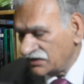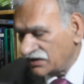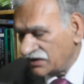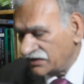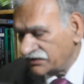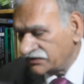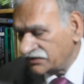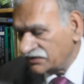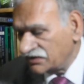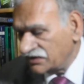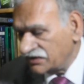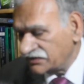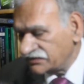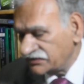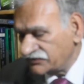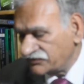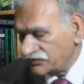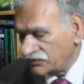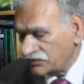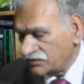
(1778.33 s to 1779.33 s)
Article
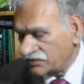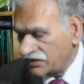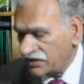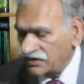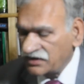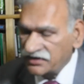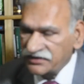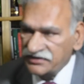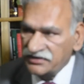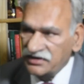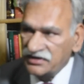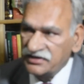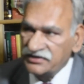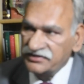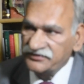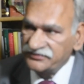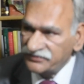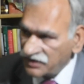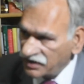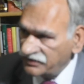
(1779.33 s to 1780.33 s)
84 and Article
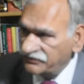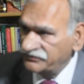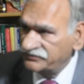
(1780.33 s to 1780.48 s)
85